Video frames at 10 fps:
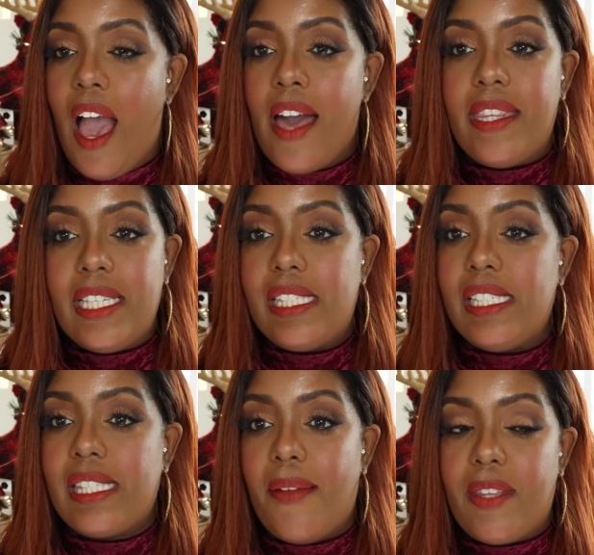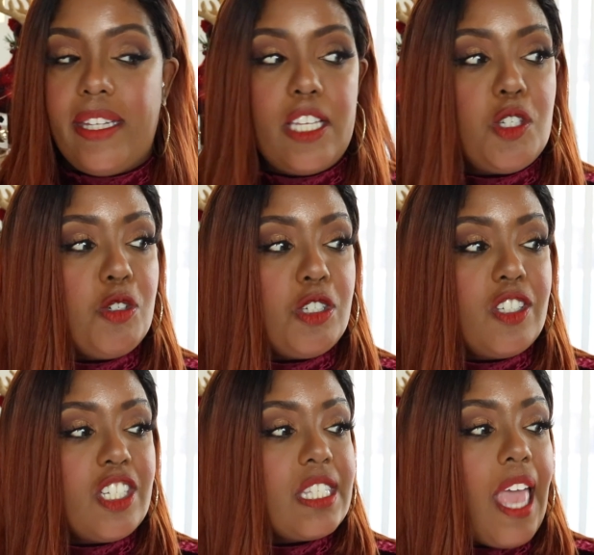Uh, this is something that you
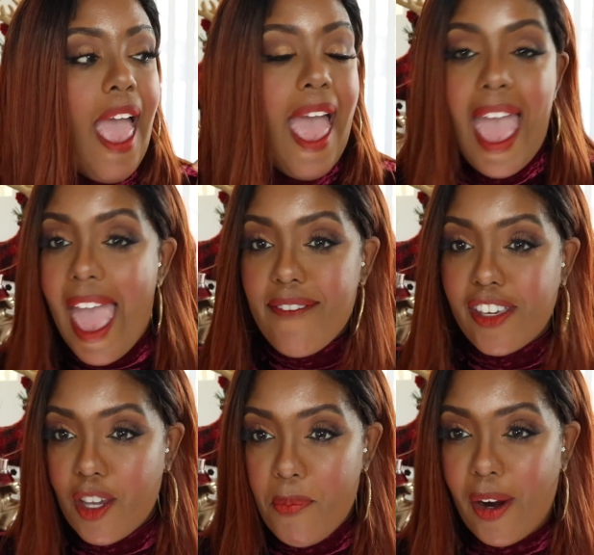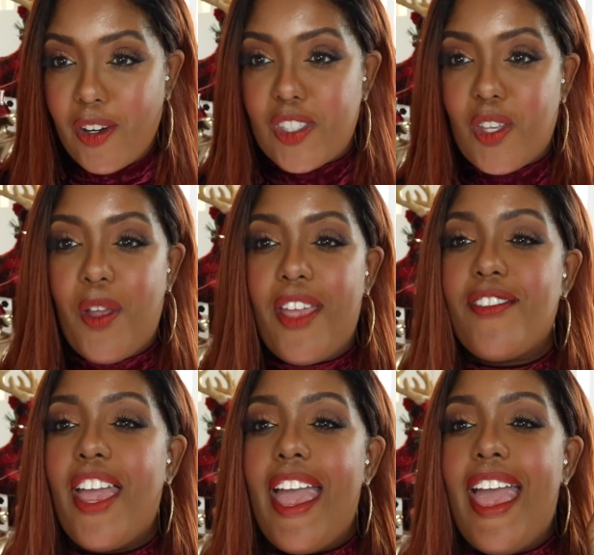should just have in your purse. So if